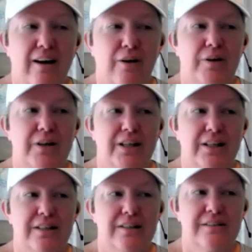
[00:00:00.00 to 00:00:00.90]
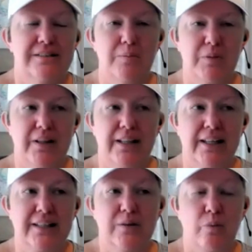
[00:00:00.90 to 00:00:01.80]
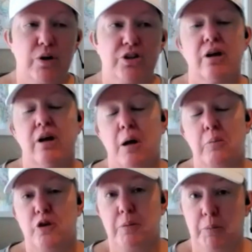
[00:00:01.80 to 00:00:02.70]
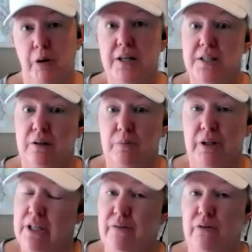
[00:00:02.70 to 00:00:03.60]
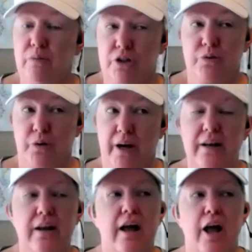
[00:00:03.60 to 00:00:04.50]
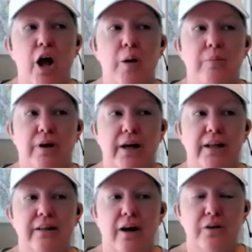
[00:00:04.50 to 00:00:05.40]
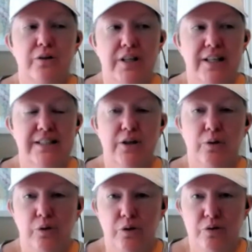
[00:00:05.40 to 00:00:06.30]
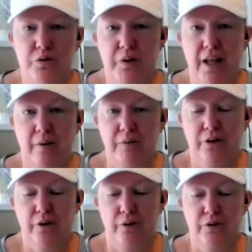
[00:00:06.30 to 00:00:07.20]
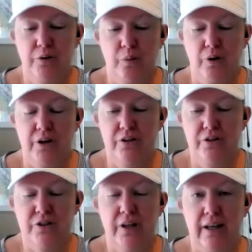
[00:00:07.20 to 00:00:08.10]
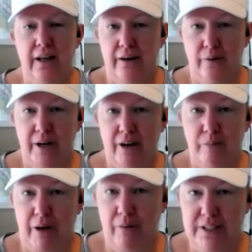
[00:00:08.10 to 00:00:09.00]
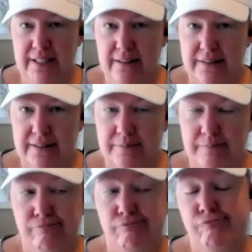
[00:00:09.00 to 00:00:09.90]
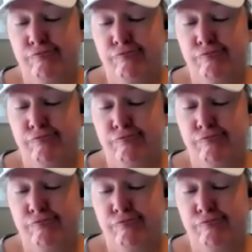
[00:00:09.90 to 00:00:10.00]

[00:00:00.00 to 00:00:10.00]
Now, some of the things which dropped the price a little bit even, which is great, but other things that you lose with that when you go to the two-door is I don't have power seats.